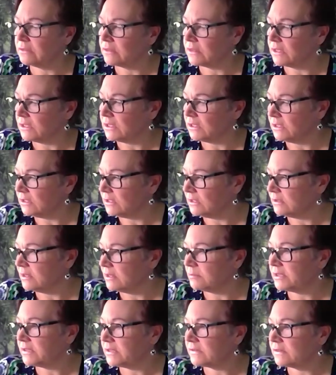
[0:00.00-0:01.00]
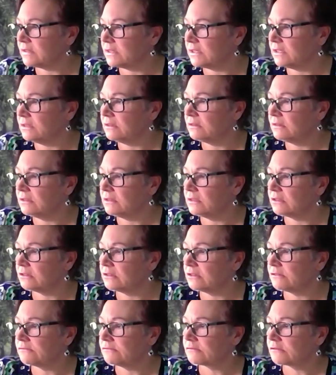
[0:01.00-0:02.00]
the let me see
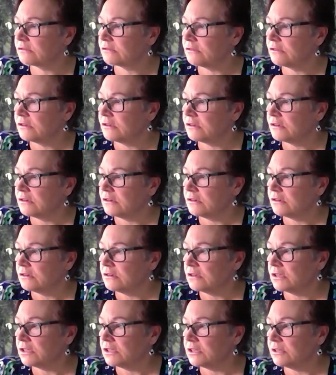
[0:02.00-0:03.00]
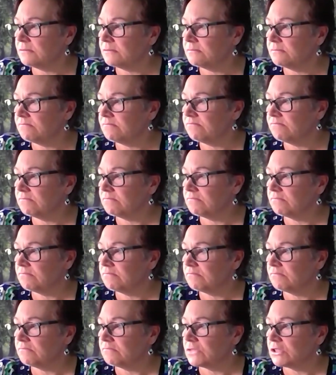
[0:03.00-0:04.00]
here, um,
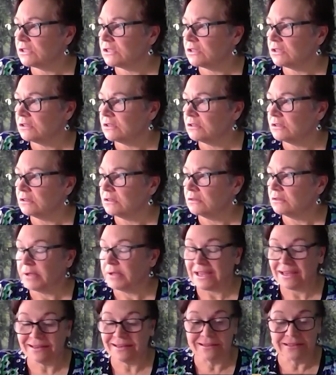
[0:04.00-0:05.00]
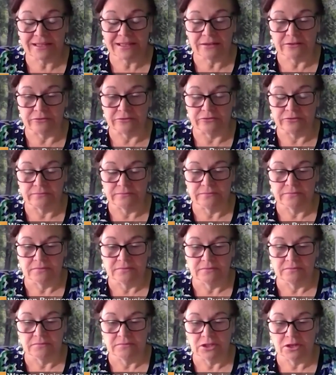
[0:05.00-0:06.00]
paid leave.
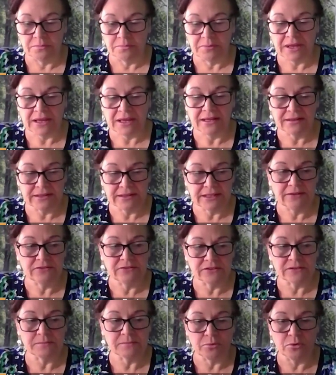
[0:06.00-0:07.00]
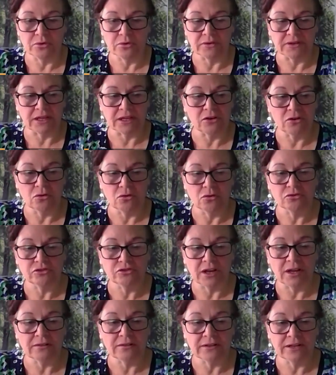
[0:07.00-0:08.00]
You know, paid leave is important. That whole
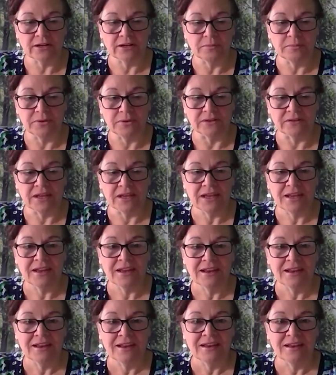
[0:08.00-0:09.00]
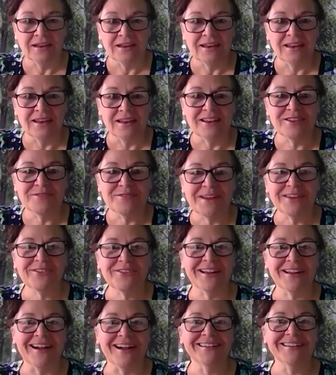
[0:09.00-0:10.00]
childcare piece as a matter of
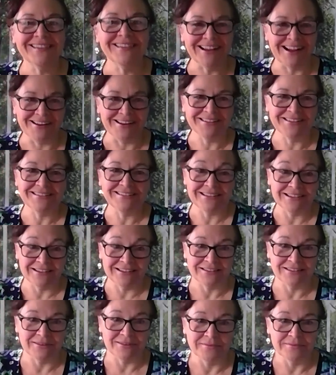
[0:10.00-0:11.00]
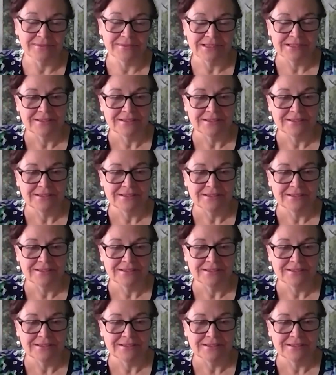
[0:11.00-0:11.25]
fact, I'll take, I'm going to tell you something.